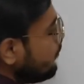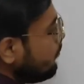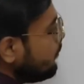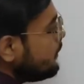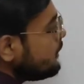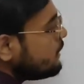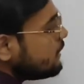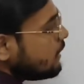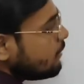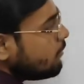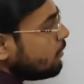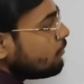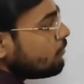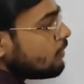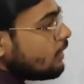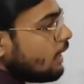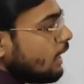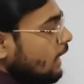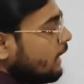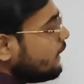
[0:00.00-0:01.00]
means sum
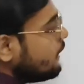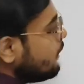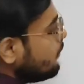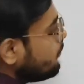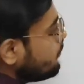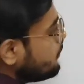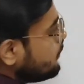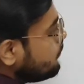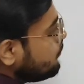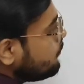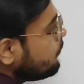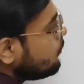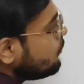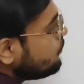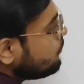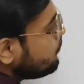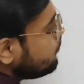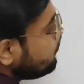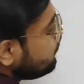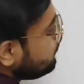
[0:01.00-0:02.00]
of n terms
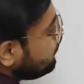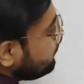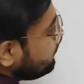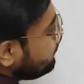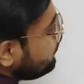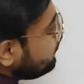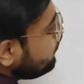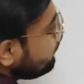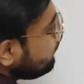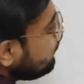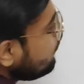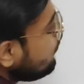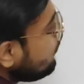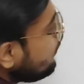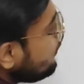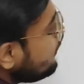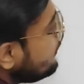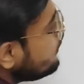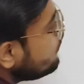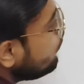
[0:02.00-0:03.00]

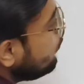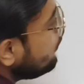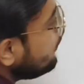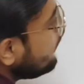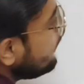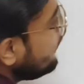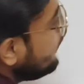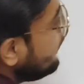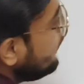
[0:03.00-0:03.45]
is what?